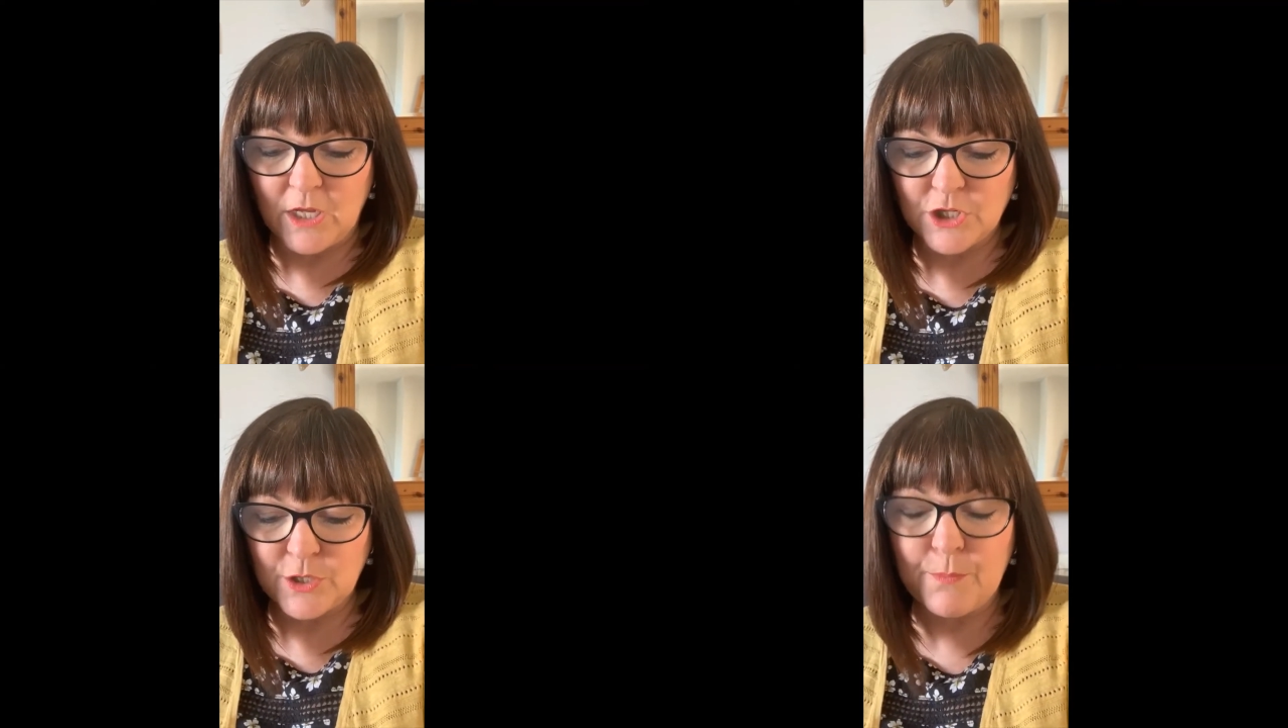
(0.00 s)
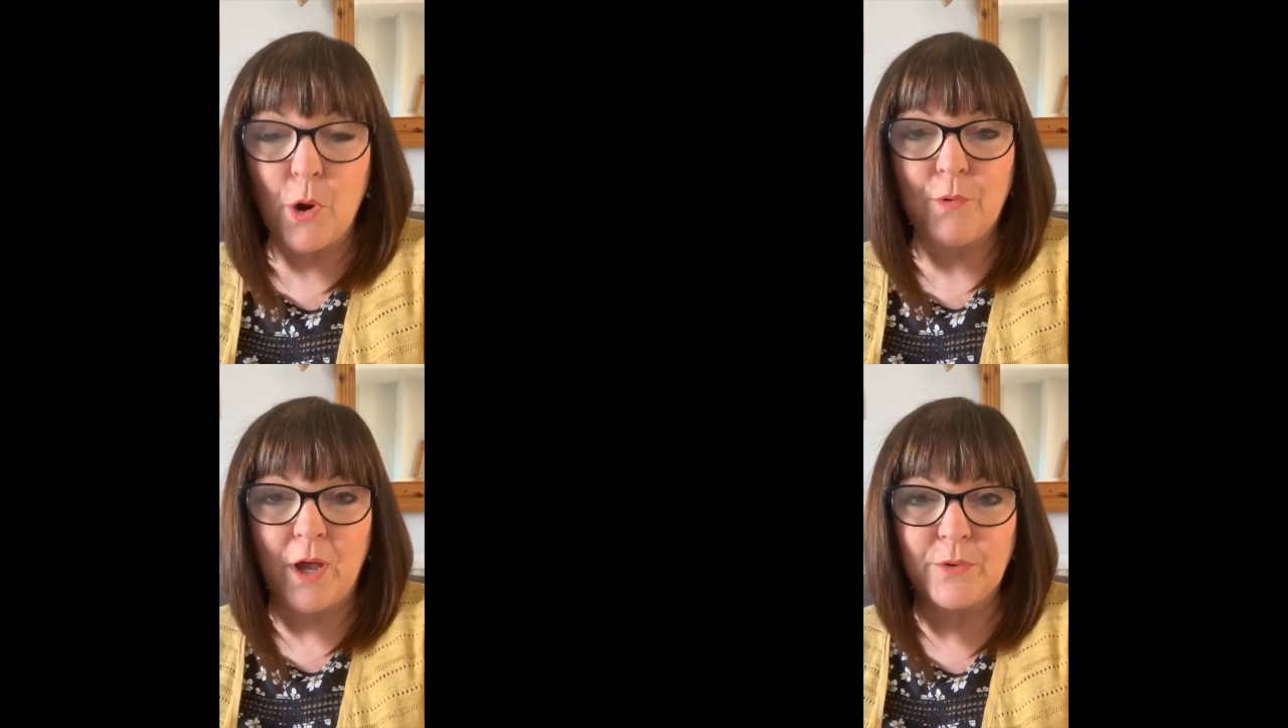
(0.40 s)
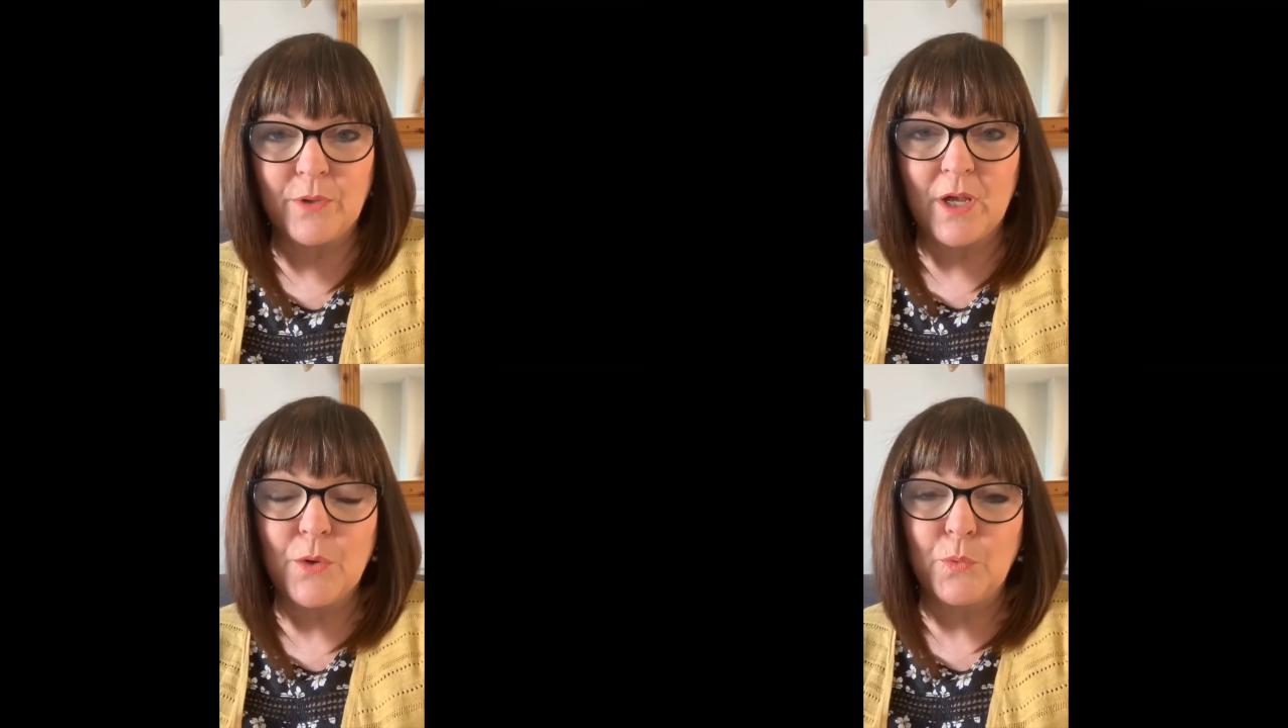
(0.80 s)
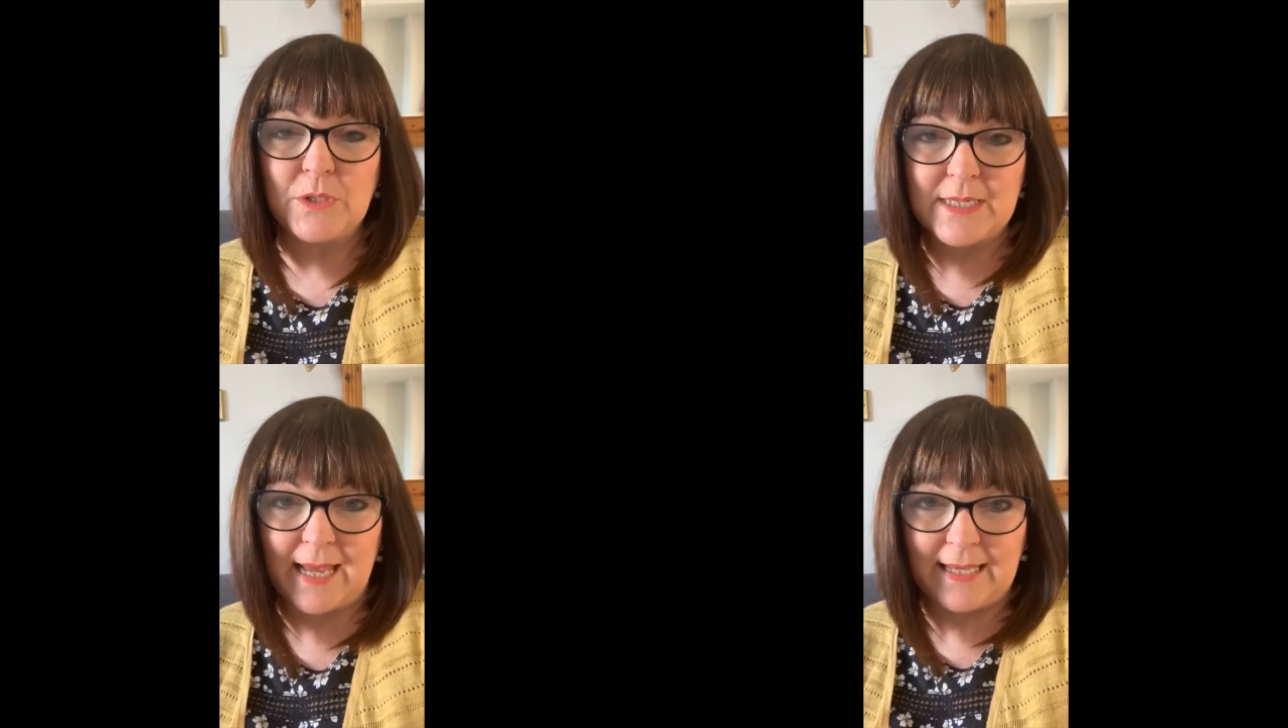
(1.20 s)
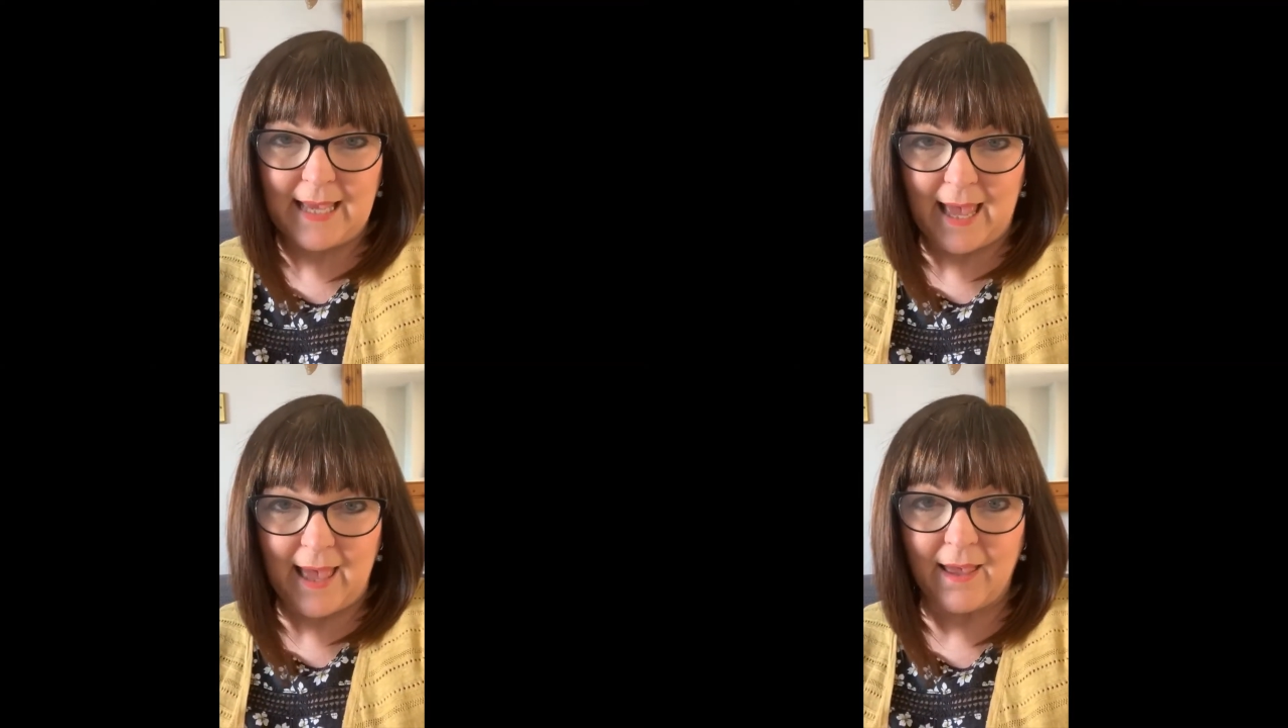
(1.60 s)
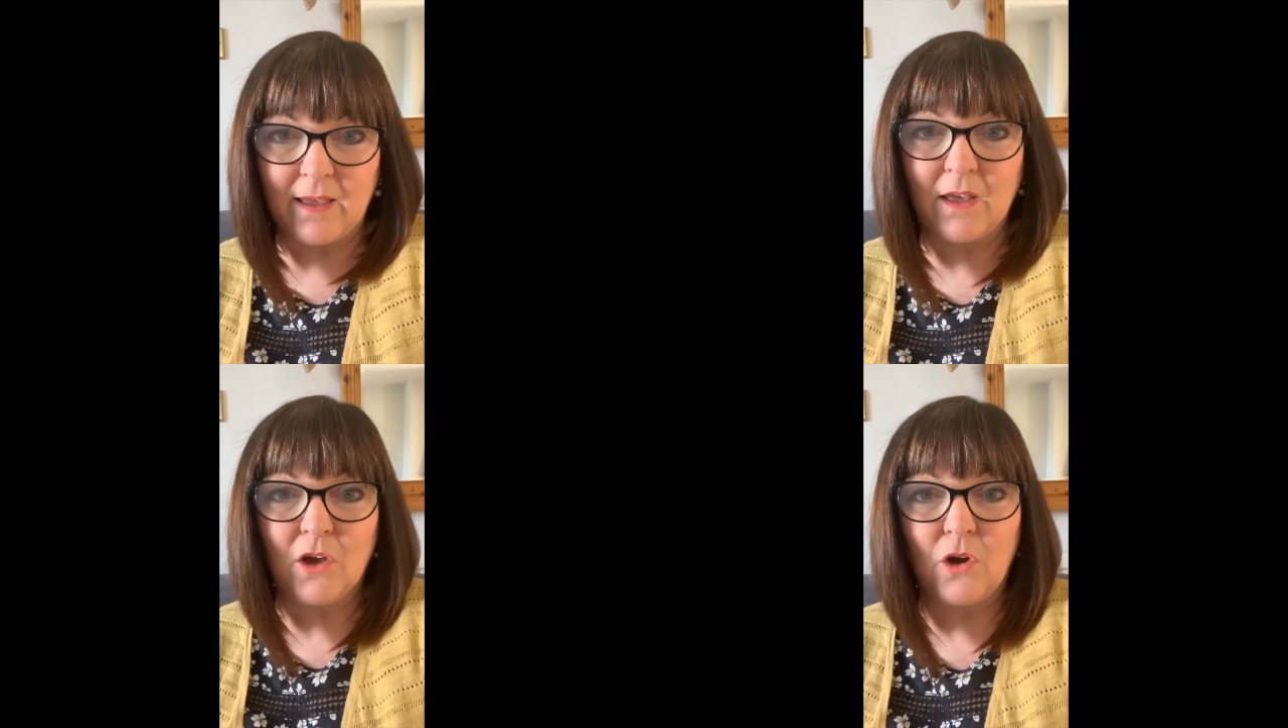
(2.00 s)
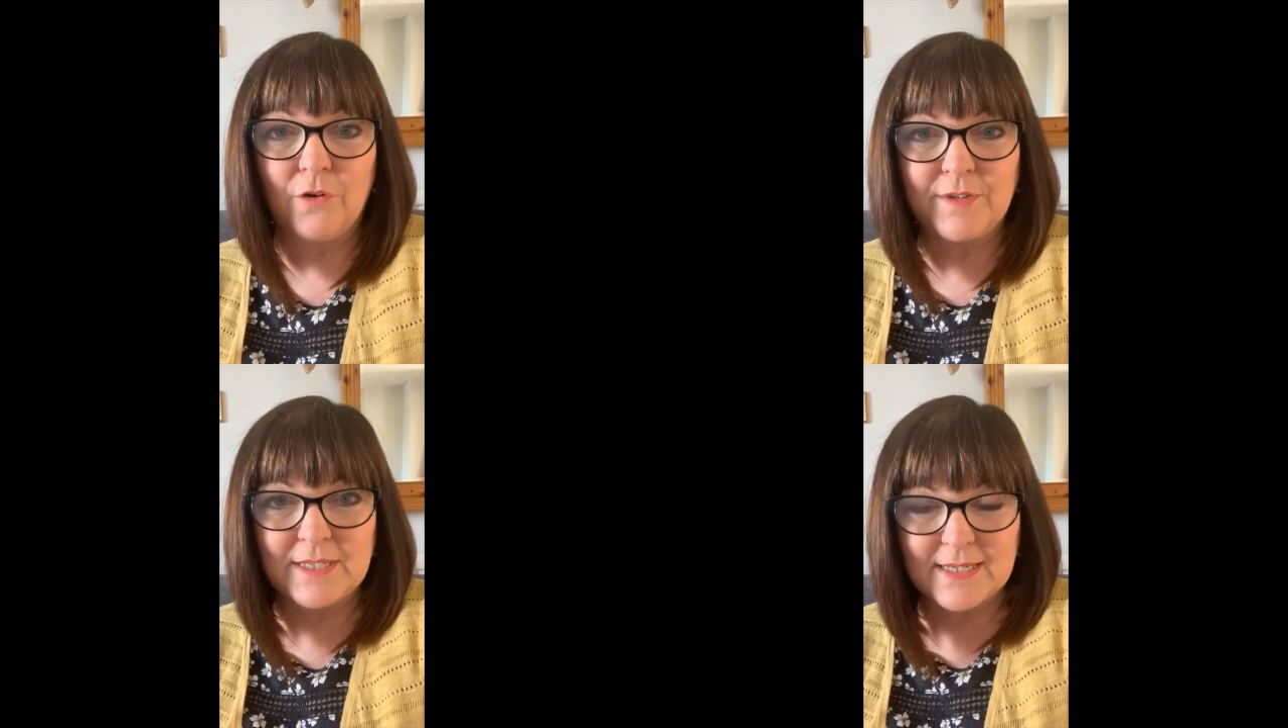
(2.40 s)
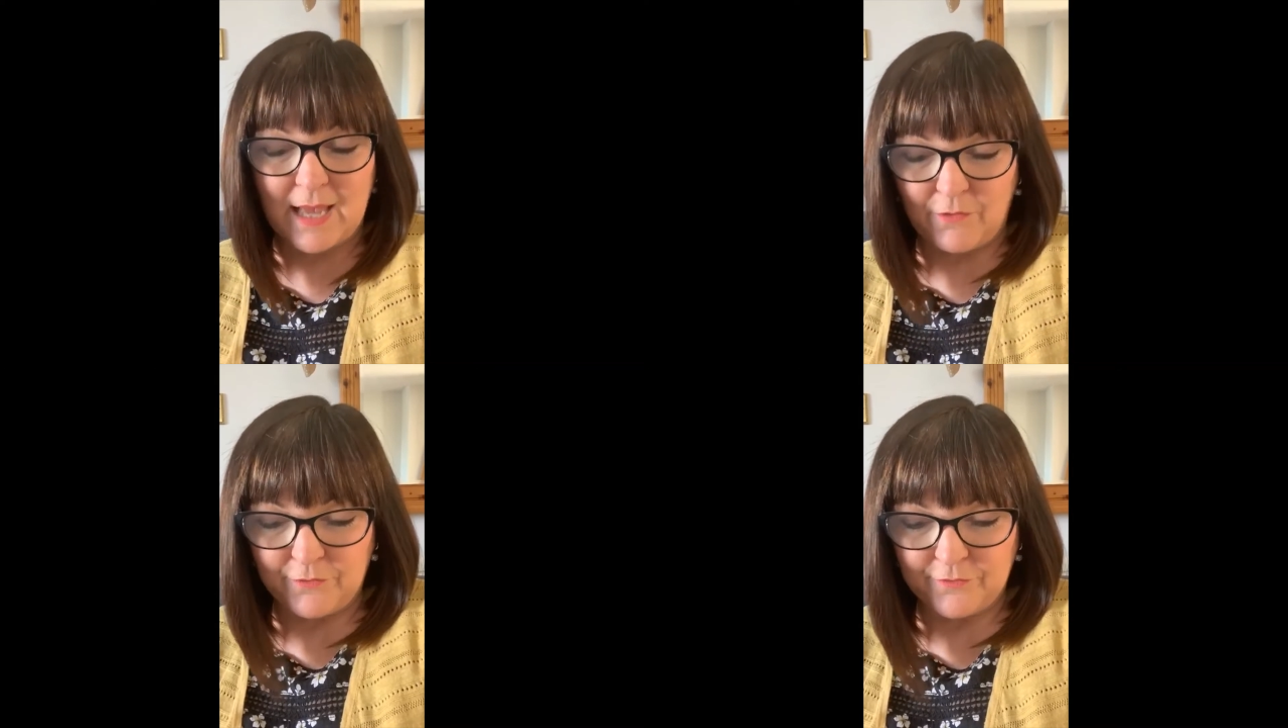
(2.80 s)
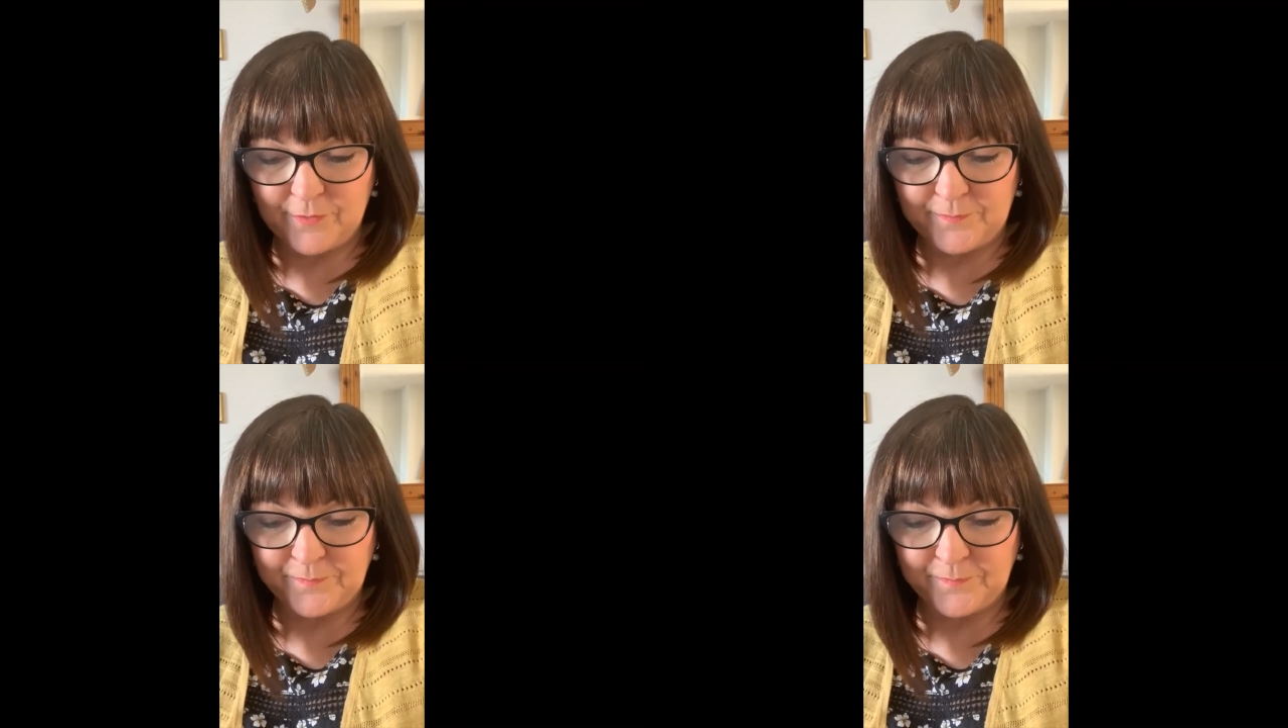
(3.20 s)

Tomorrow will take care of itself."